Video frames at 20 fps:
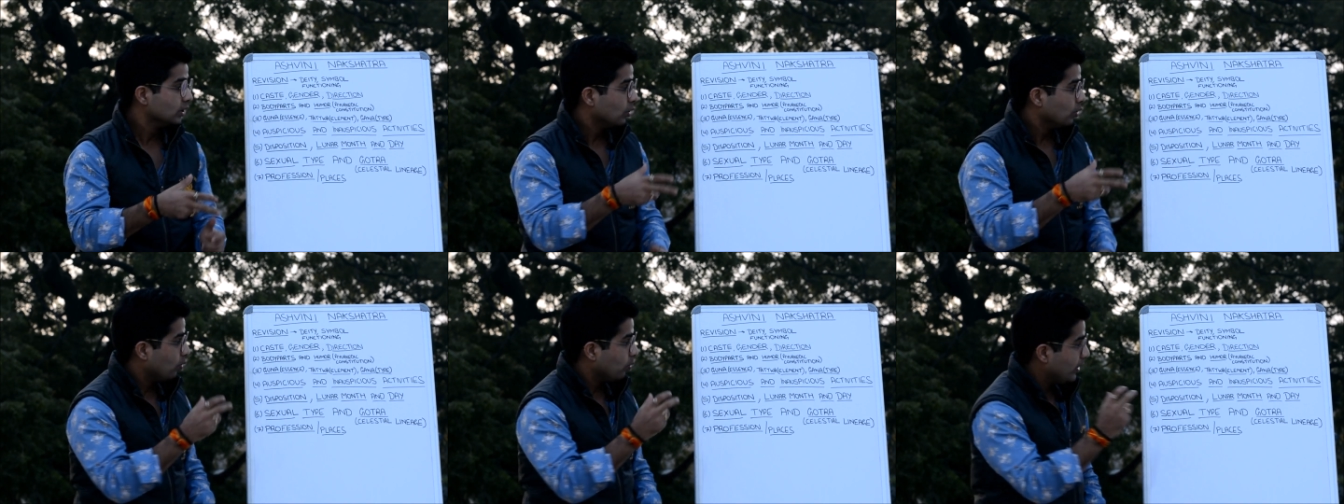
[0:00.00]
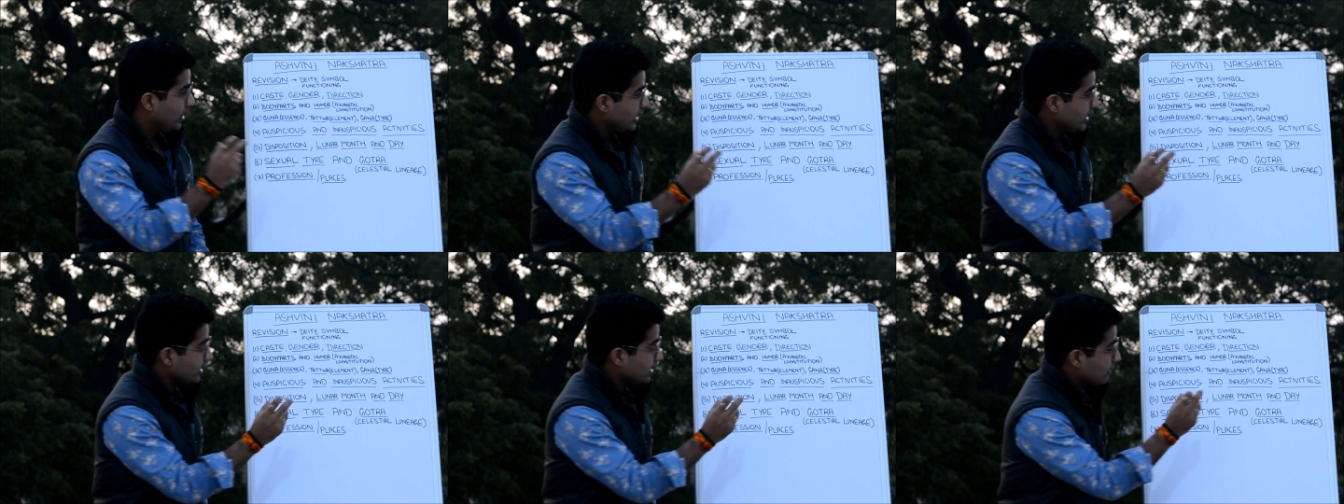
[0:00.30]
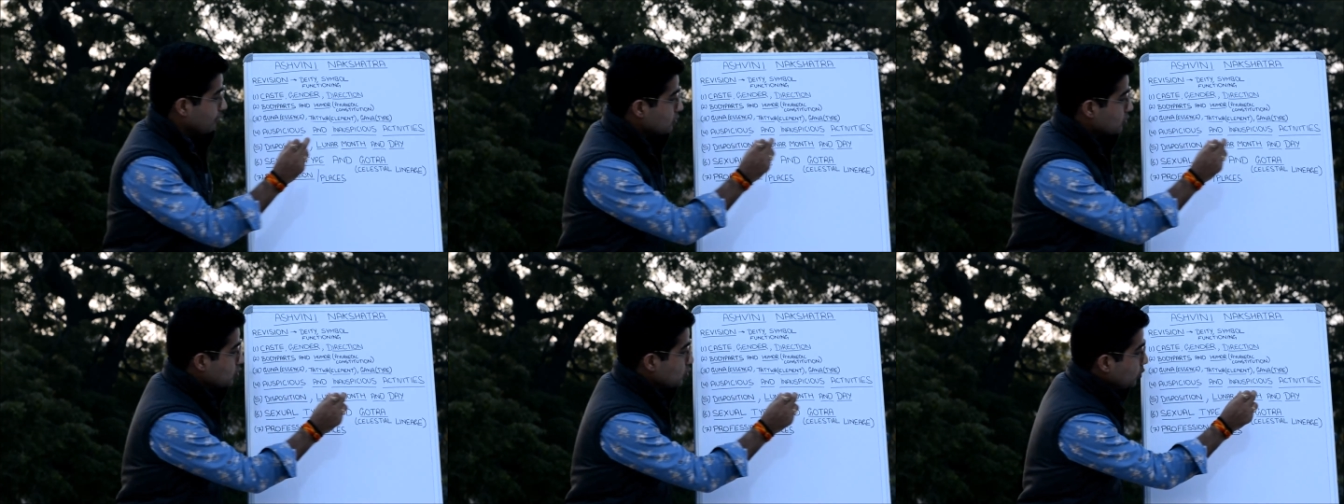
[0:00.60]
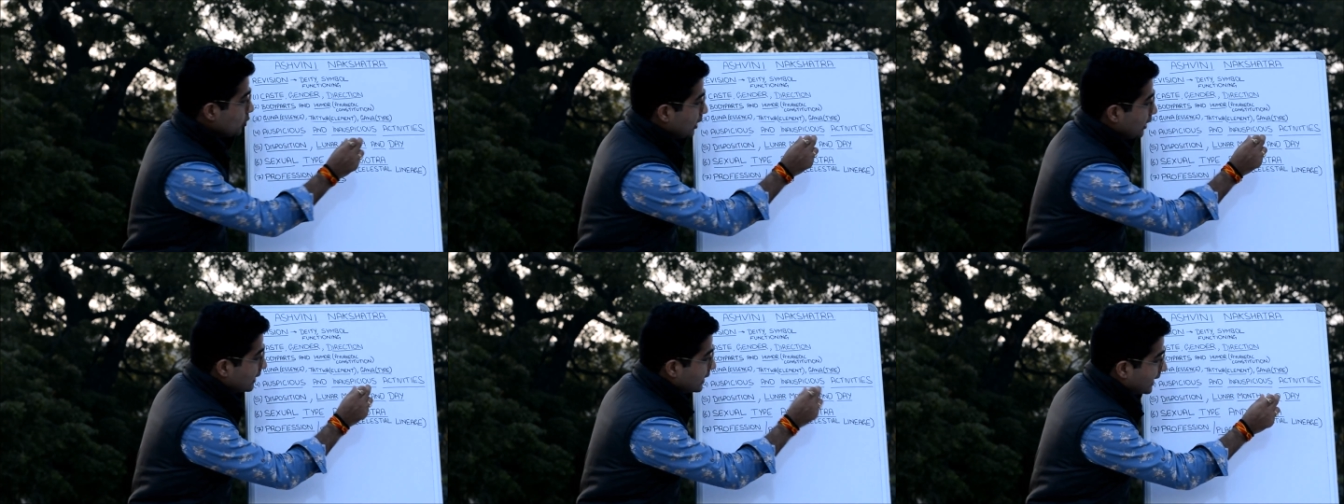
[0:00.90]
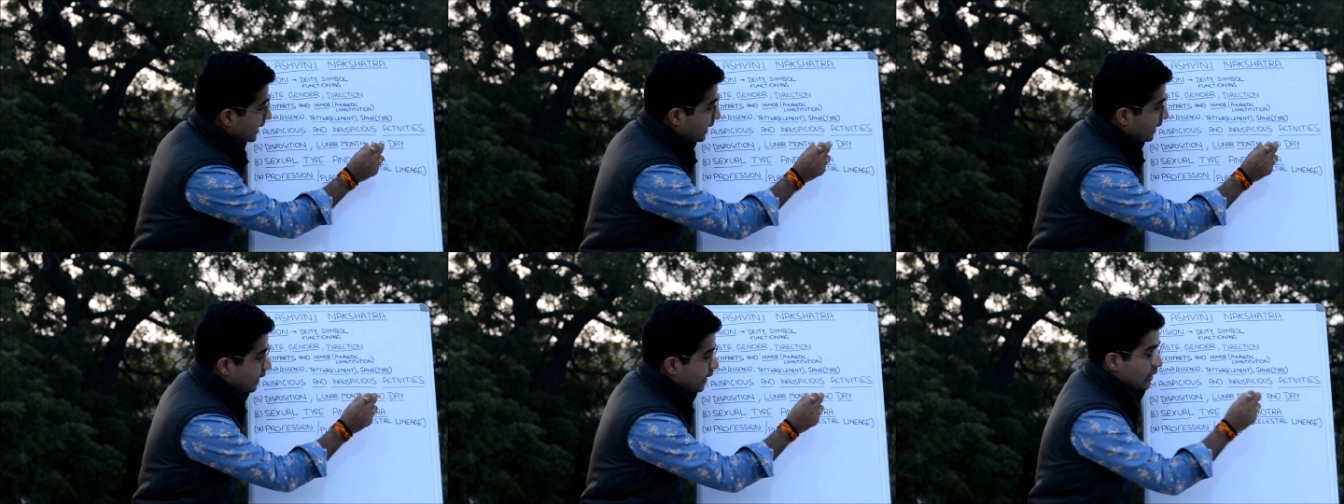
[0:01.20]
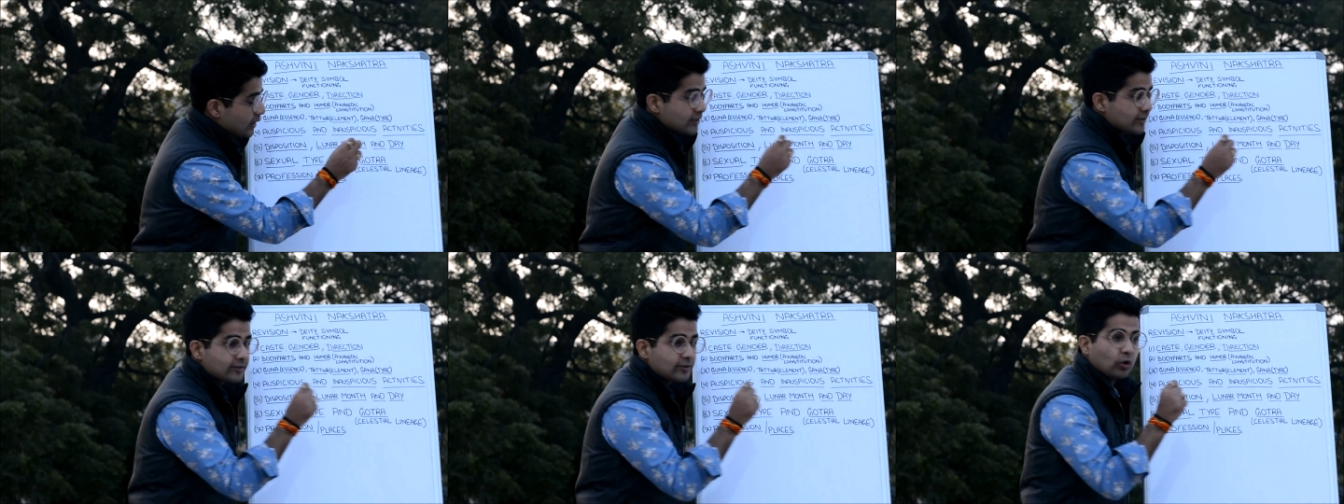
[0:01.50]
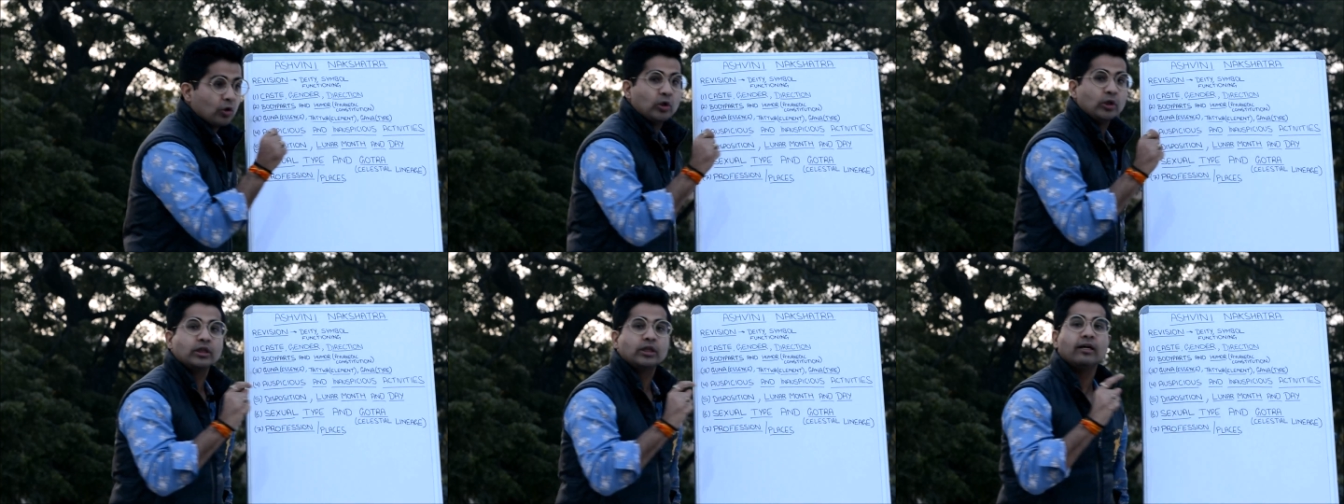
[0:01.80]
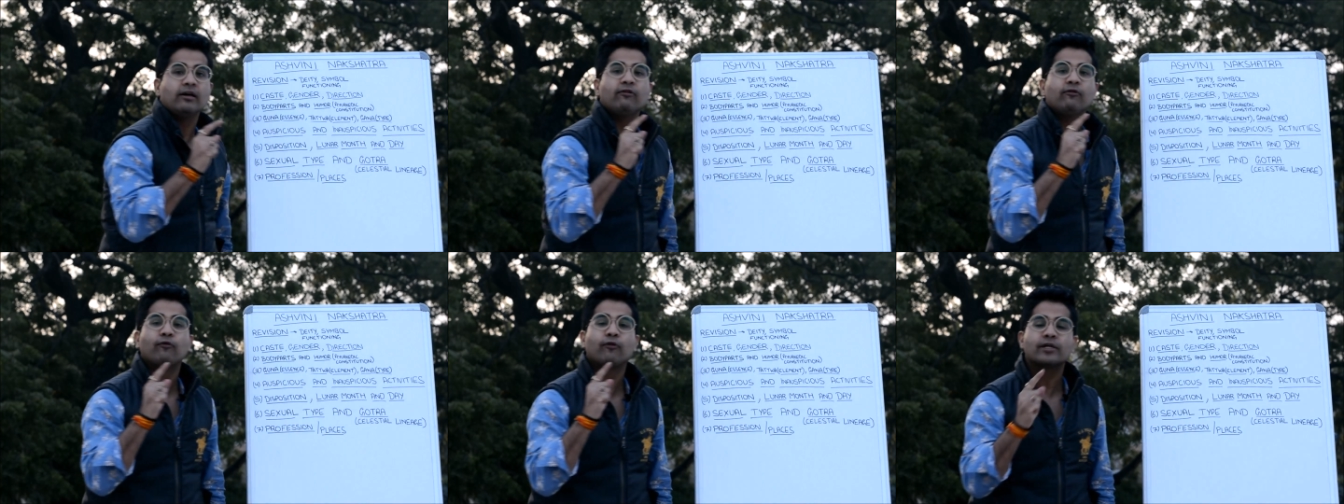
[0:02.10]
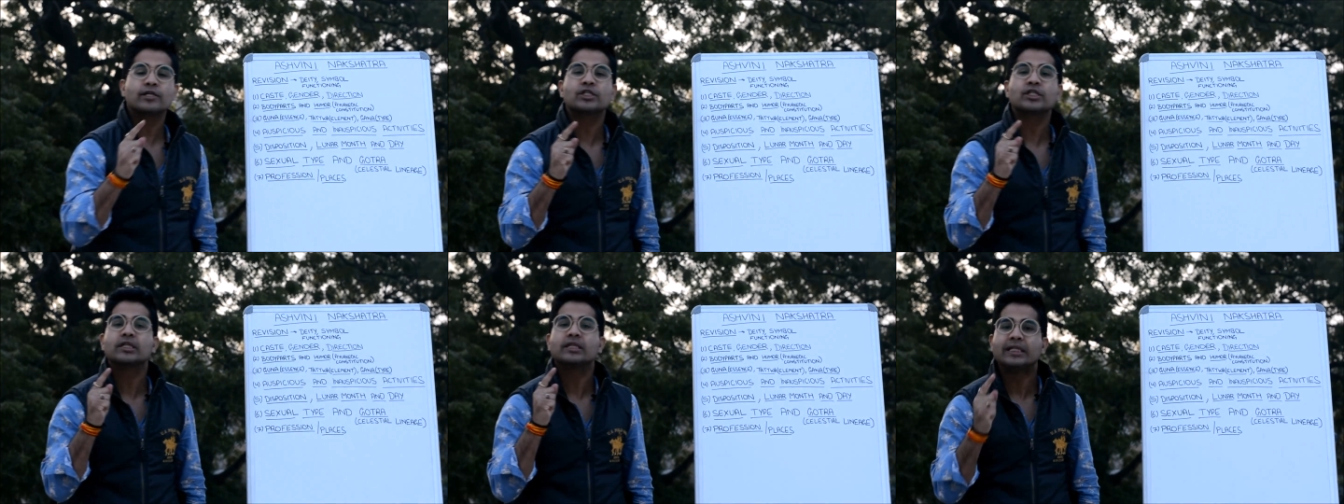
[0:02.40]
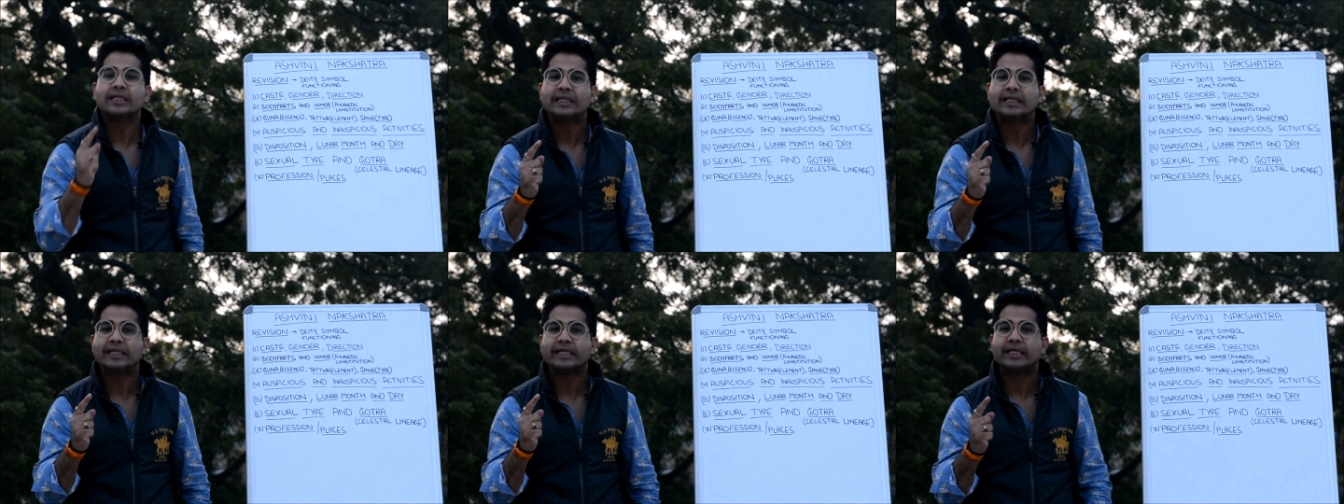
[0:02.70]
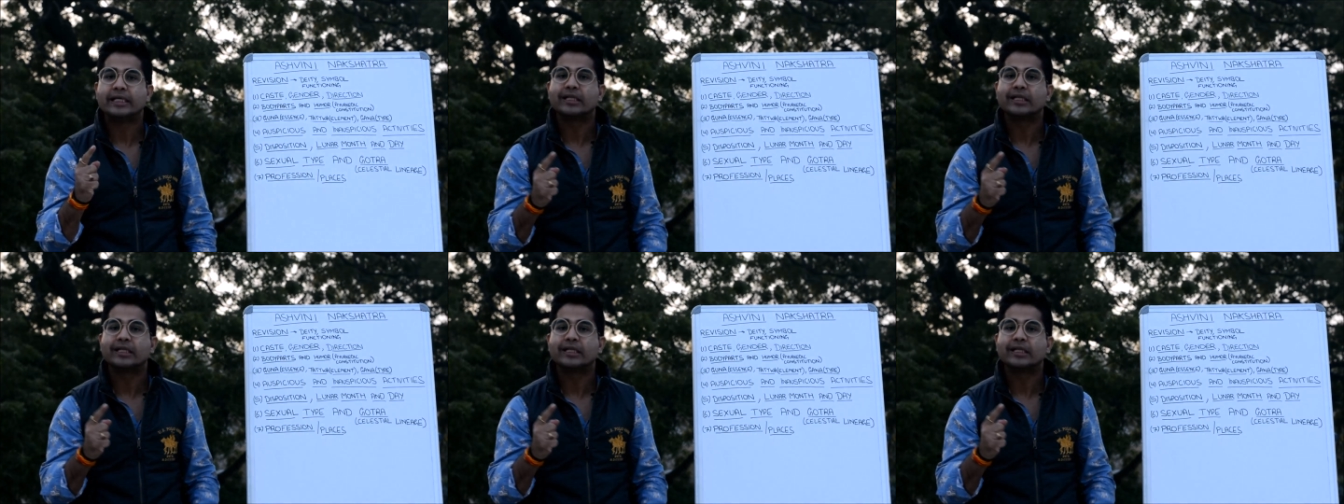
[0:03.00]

When it comes to the day, so the first tithi,